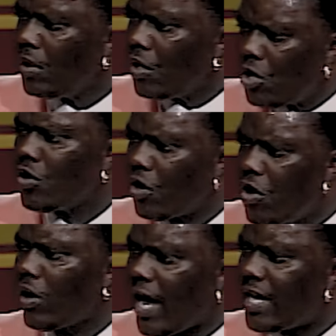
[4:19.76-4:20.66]
You don't know
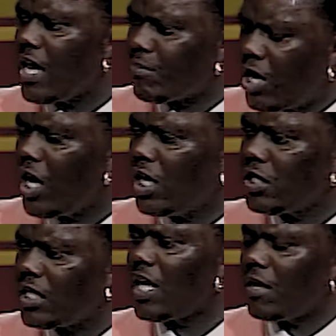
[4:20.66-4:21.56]
your goddamn kids.
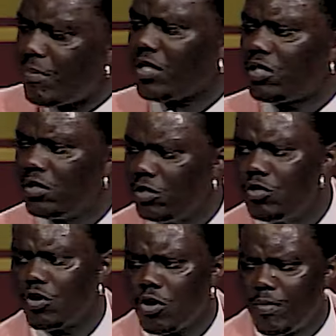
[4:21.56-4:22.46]
They that a bitch. You
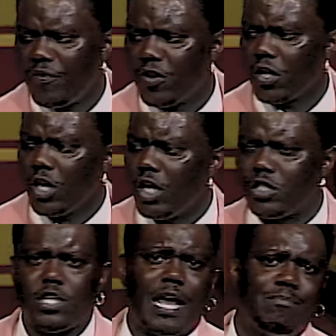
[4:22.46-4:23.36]
know your motherfucking kids.
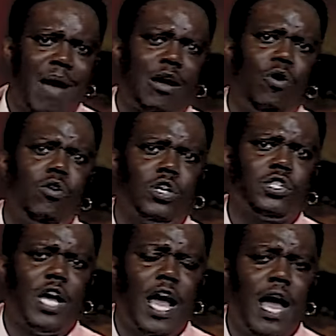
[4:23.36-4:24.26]
Just like Michael on Good
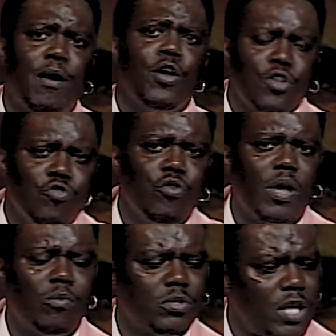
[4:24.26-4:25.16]
Time. You knew
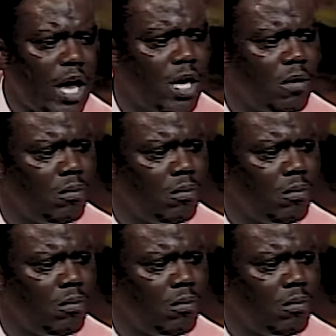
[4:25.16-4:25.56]
he was gay.